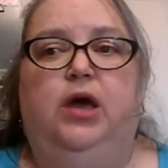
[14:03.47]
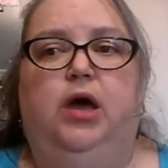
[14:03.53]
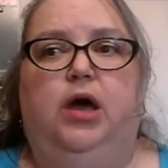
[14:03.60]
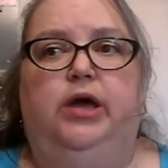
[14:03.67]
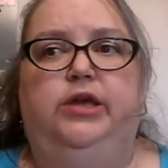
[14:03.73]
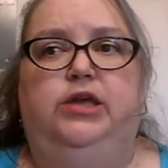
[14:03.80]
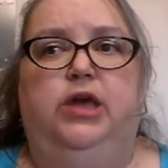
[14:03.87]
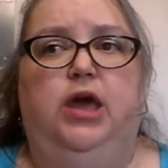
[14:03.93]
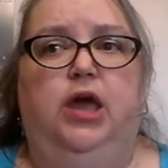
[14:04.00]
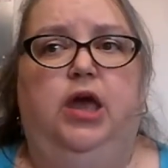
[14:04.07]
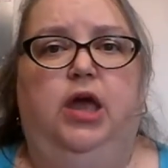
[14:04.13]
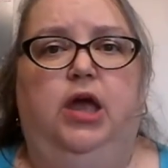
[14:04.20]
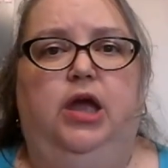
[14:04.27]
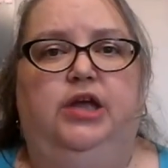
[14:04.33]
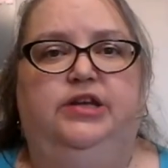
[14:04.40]
I
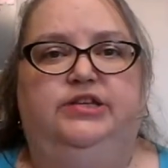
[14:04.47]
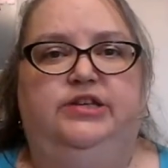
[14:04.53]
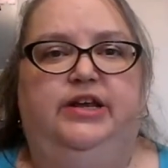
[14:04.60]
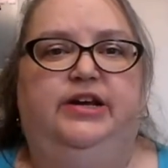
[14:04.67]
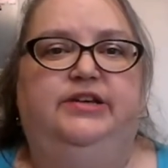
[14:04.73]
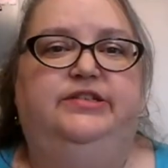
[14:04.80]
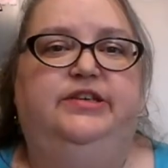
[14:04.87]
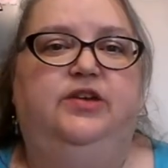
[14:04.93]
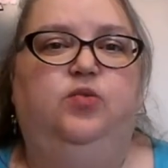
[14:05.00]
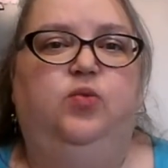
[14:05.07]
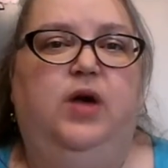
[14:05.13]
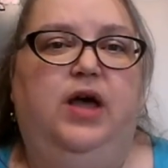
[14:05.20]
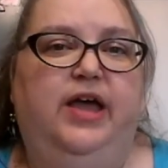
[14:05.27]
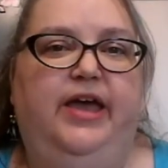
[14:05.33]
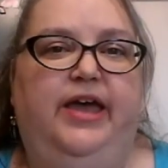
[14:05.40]
can't. And I said,
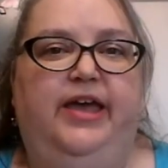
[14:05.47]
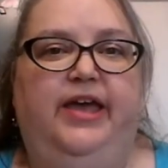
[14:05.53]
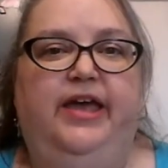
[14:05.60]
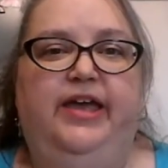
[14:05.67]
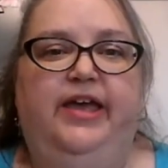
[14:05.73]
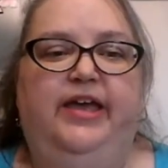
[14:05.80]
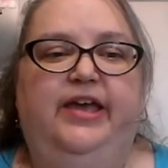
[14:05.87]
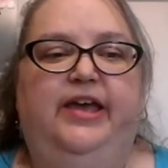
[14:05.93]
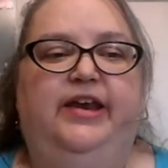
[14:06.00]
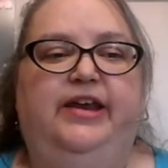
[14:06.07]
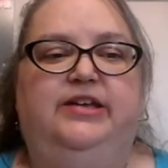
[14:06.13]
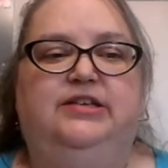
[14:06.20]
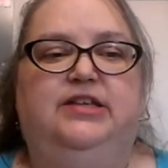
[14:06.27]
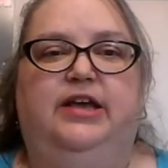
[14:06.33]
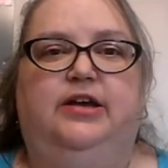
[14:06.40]
why? And
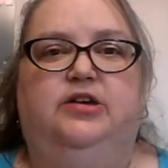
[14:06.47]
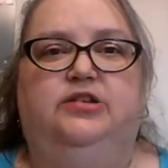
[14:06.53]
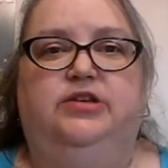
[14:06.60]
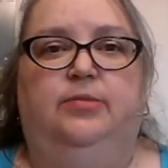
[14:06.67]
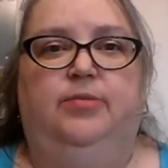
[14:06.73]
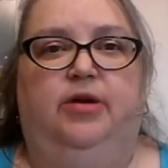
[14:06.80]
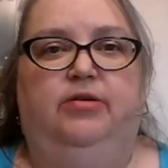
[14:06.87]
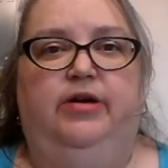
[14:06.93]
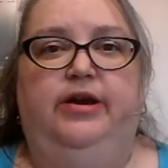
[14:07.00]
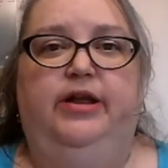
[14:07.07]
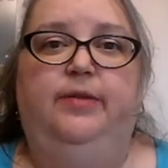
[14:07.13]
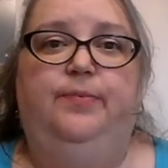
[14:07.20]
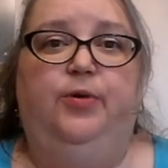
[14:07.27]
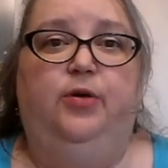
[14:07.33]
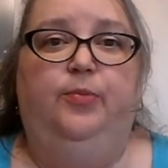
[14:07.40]
he's like, because I'm
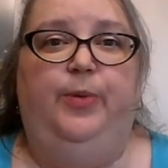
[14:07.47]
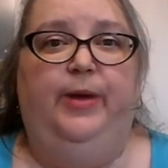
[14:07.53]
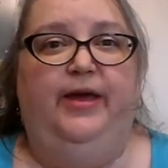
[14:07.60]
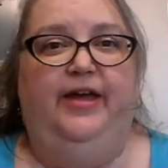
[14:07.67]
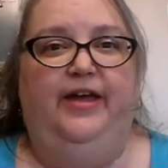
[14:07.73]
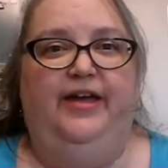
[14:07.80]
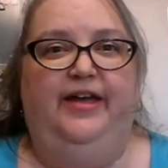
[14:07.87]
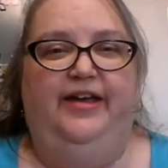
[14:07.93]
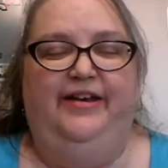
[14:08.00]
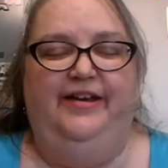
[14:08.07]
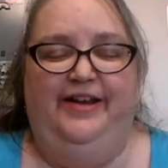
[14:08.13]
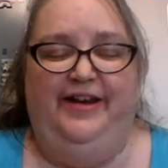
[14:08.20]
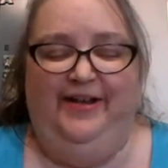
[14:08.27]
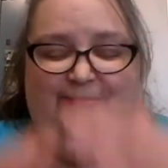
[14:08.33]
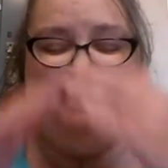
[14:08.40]
already pooping.
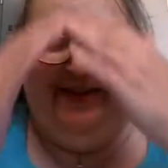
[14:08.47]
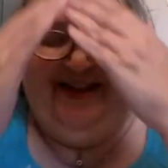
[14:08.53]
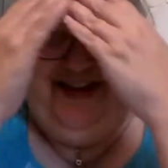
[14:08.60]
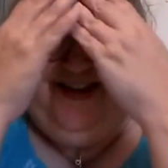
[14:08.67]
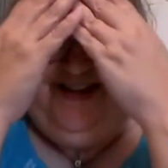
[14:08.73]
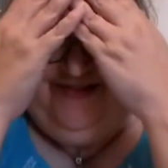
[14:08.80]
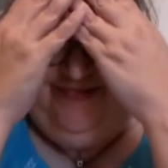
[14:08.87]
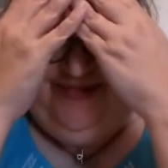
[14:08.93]
And I'm like, oh